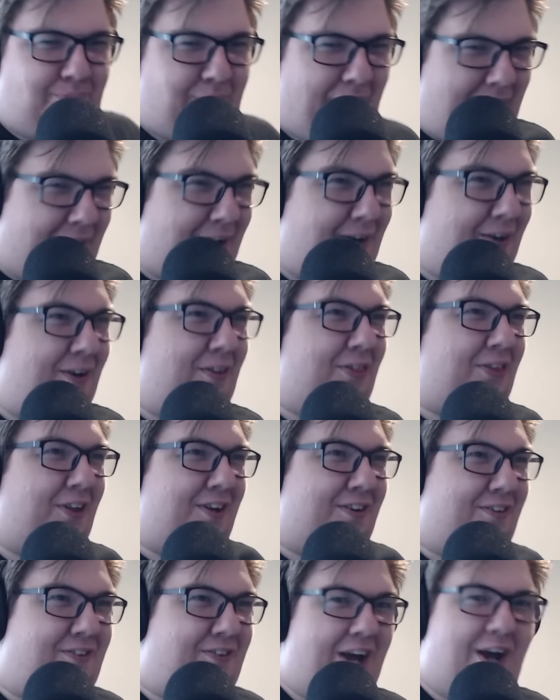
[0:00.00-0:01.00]
It's better the
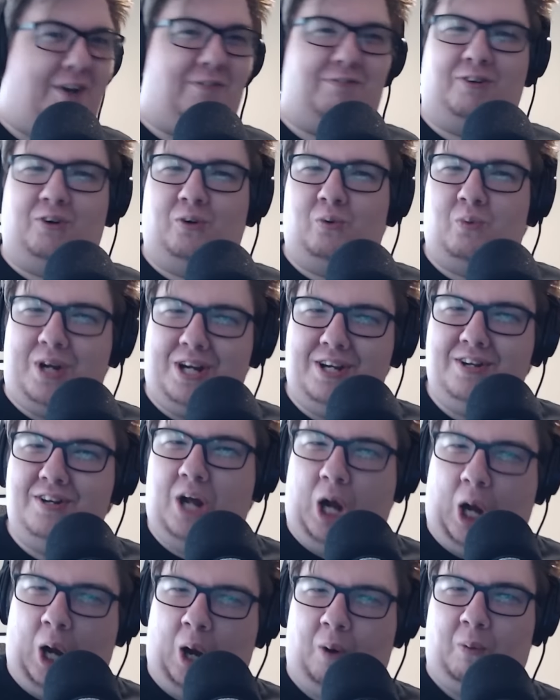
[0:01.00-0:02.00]
devil we
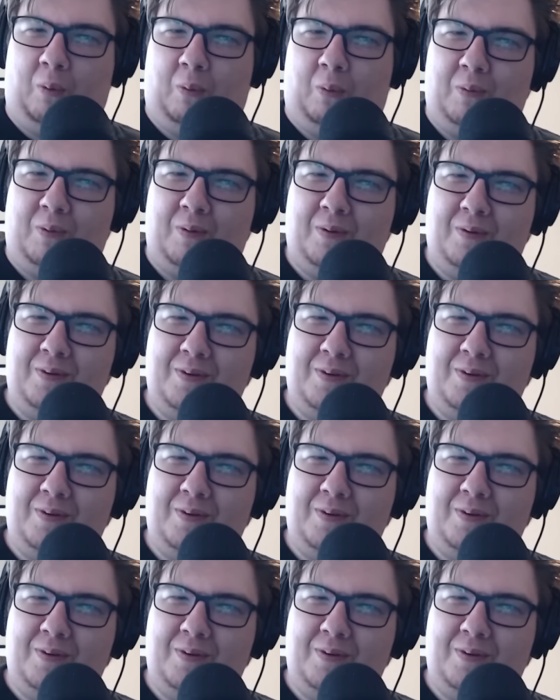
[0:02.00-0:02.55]
know.